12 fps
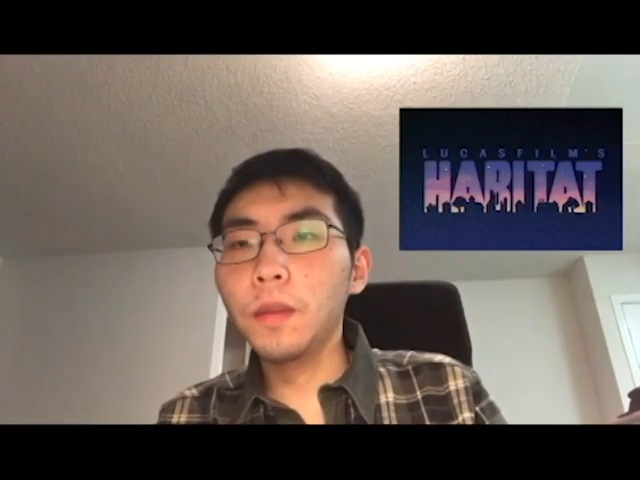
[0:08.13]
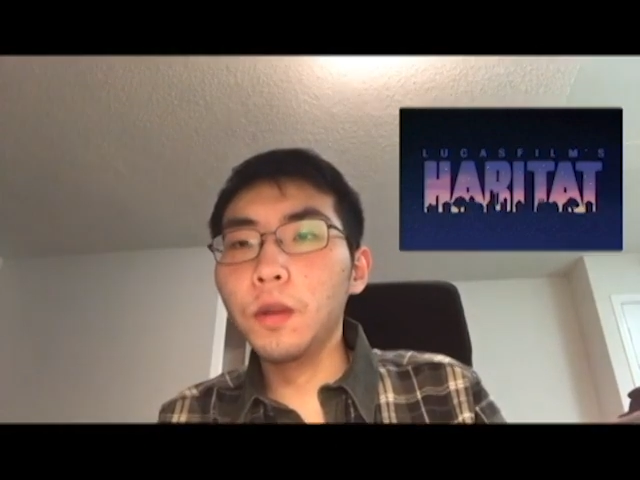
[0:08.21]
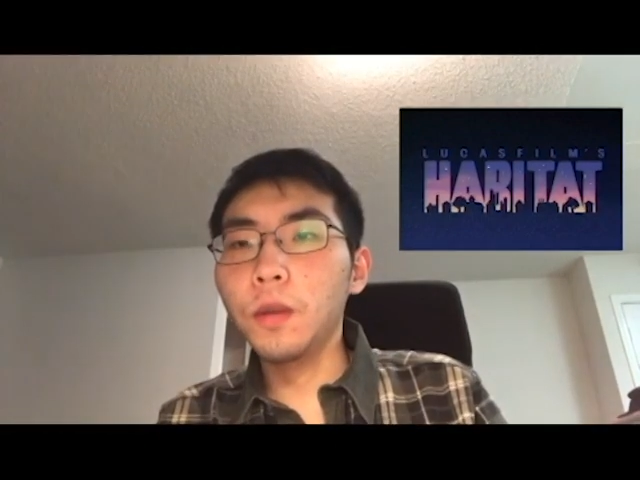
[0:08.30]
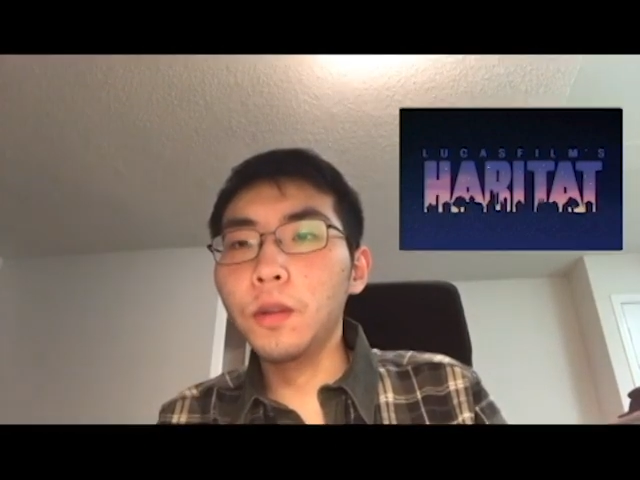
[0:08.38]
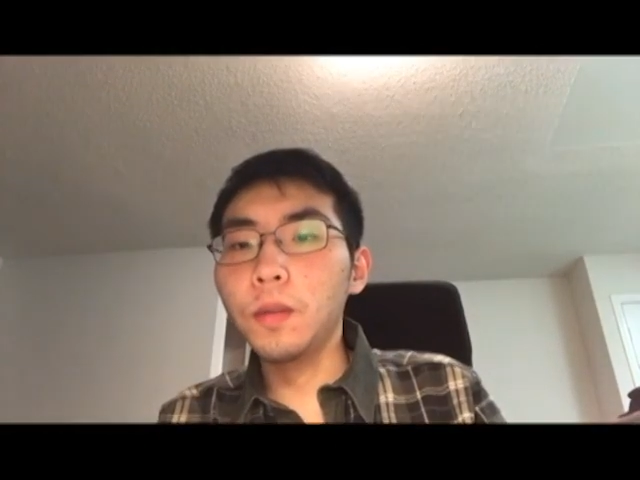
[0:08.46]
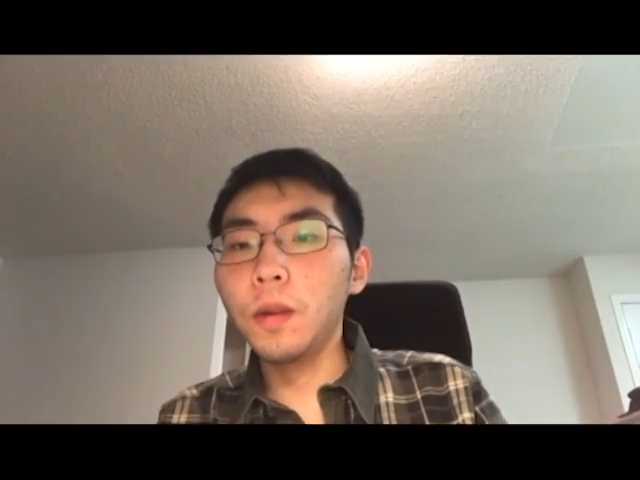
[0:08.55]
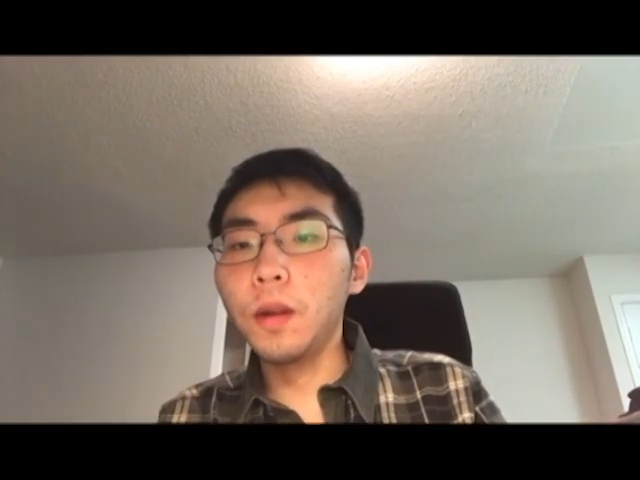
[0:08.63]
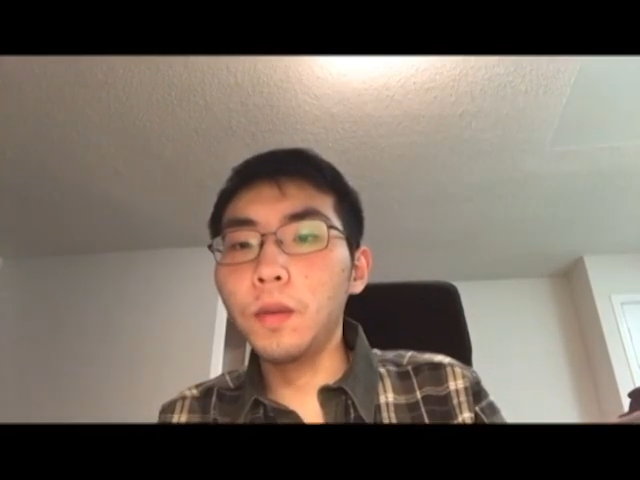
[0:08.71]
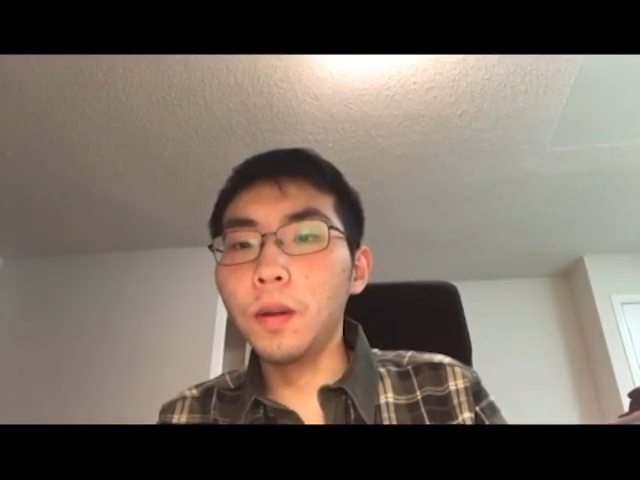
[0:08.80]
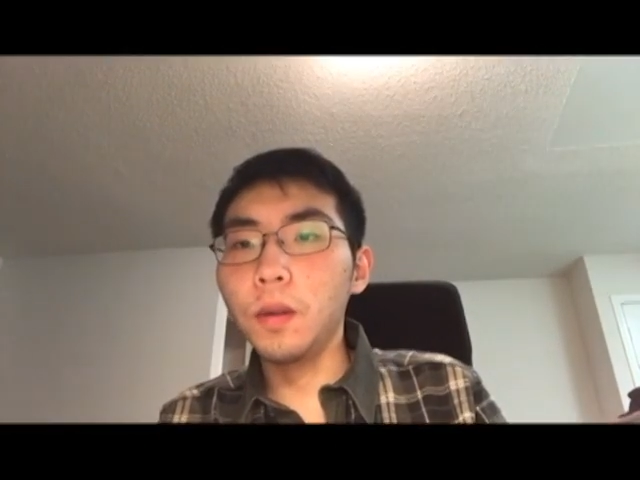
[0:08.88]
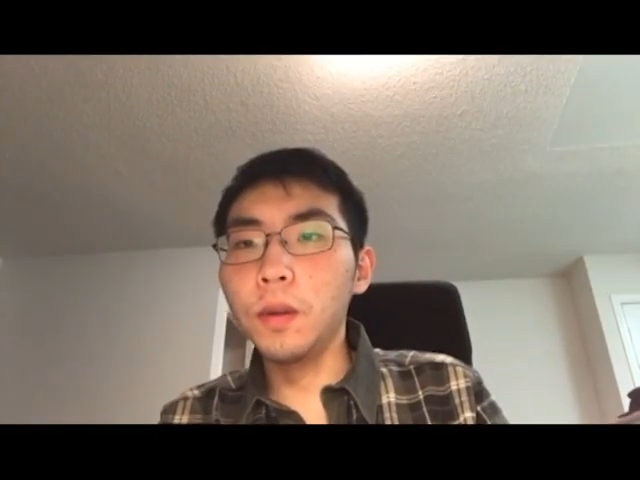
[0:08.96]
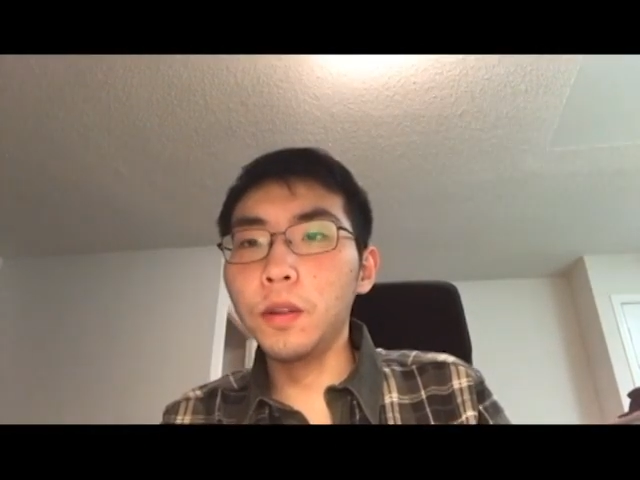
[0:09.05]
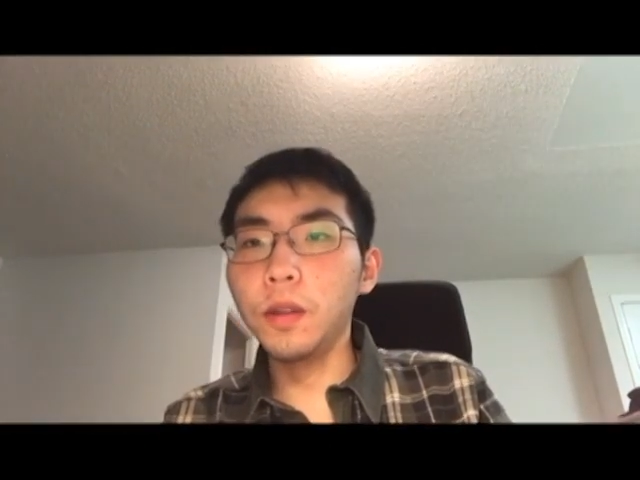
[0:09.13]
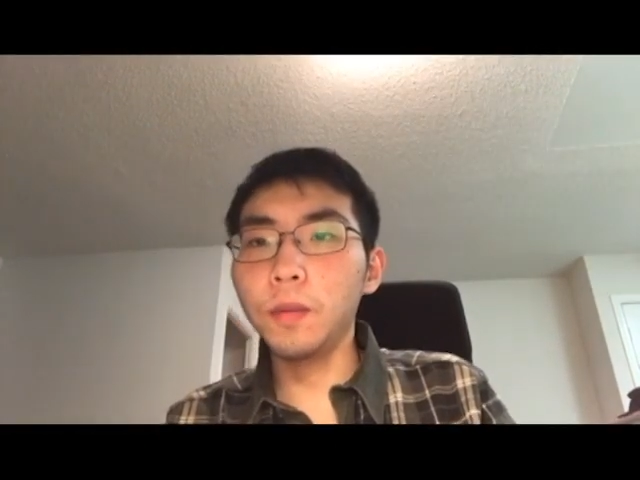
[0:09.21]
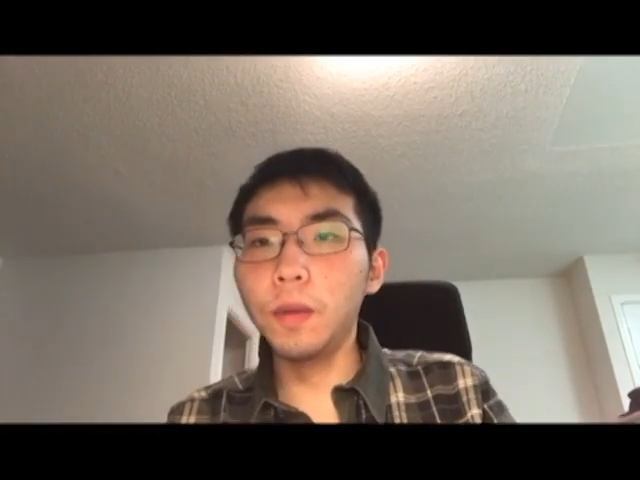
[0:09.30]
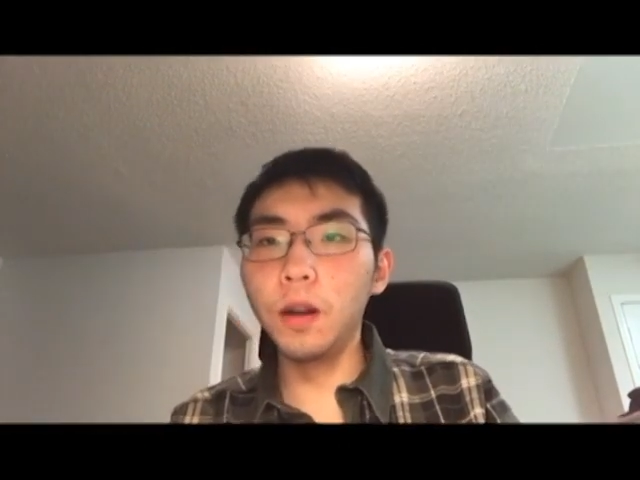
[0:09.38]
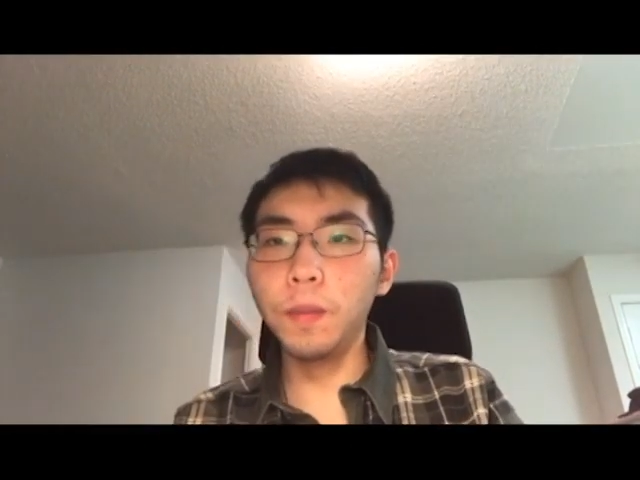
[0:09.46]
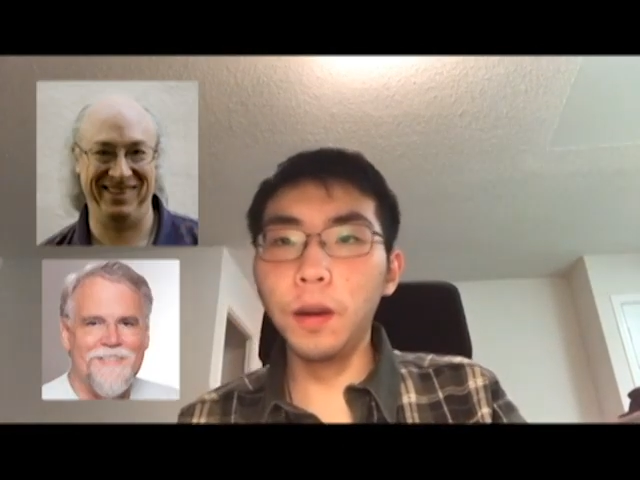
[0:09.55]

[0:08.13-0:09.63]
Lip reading: which is written